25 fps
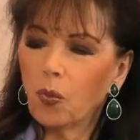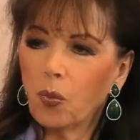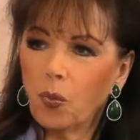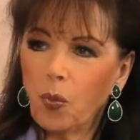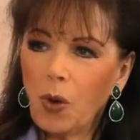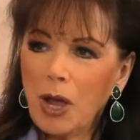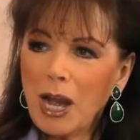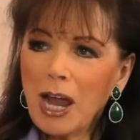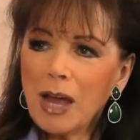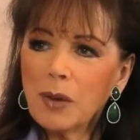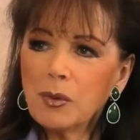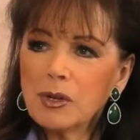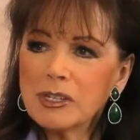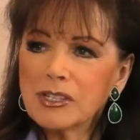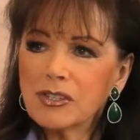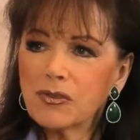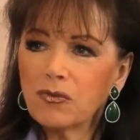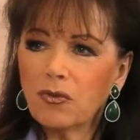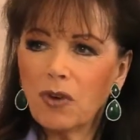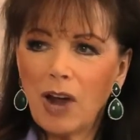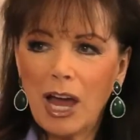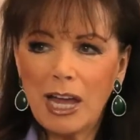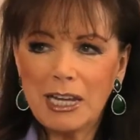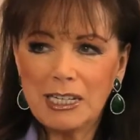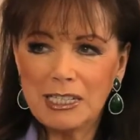When I was
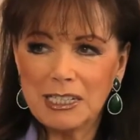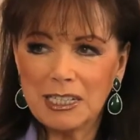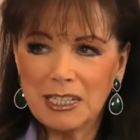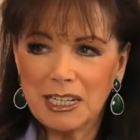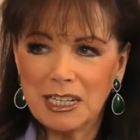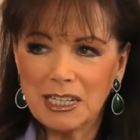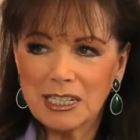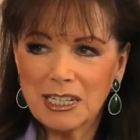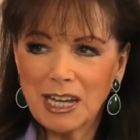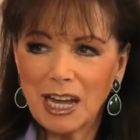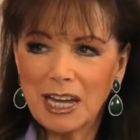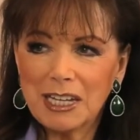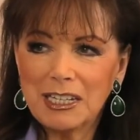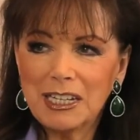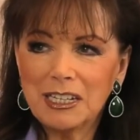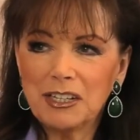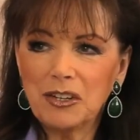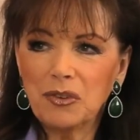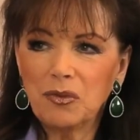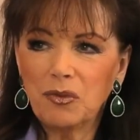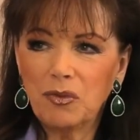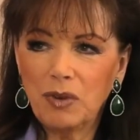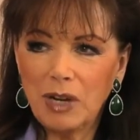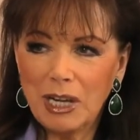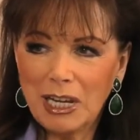writing it, I
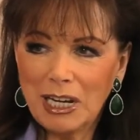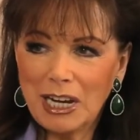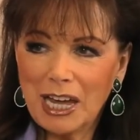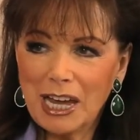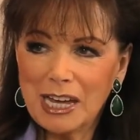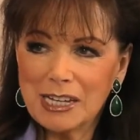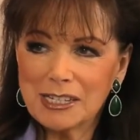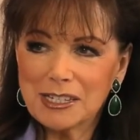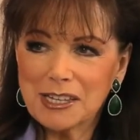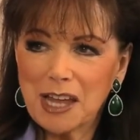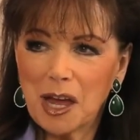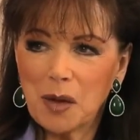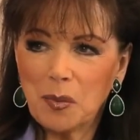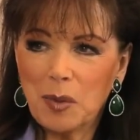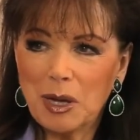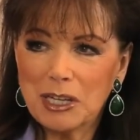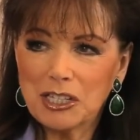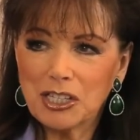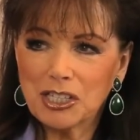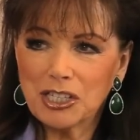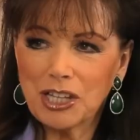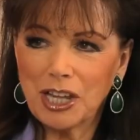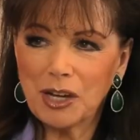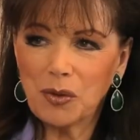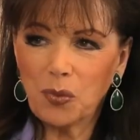didn't realise how
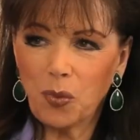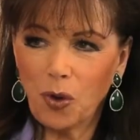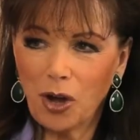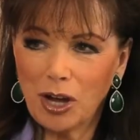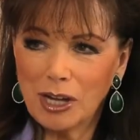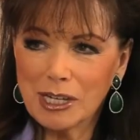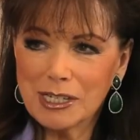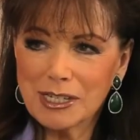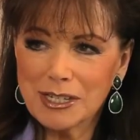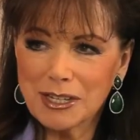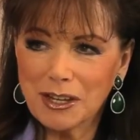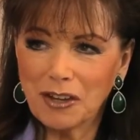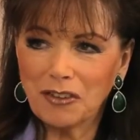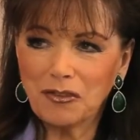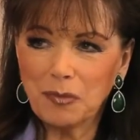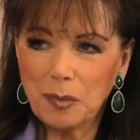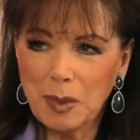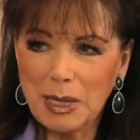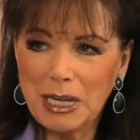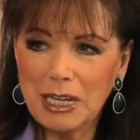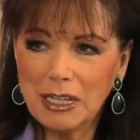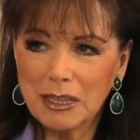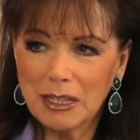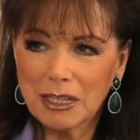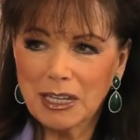much there was of
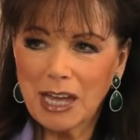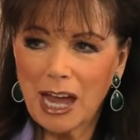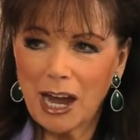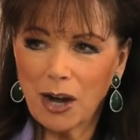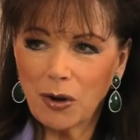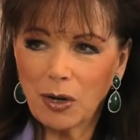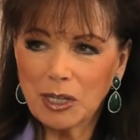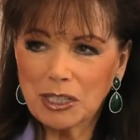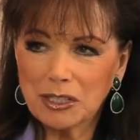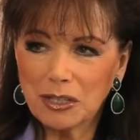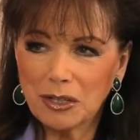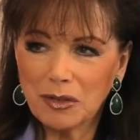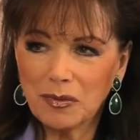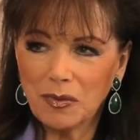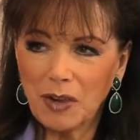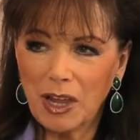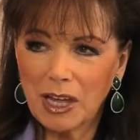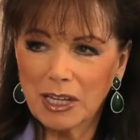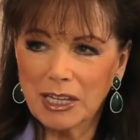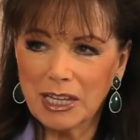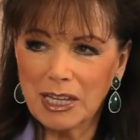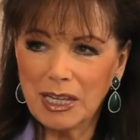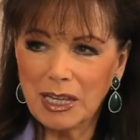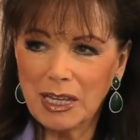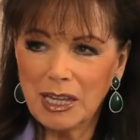me in the character of
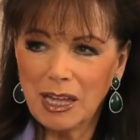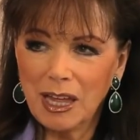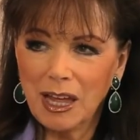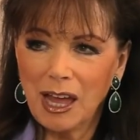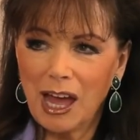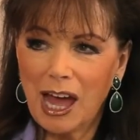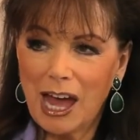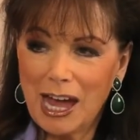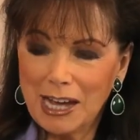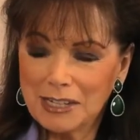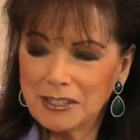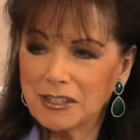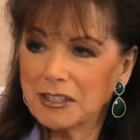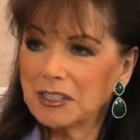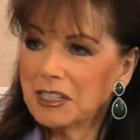Lucky as a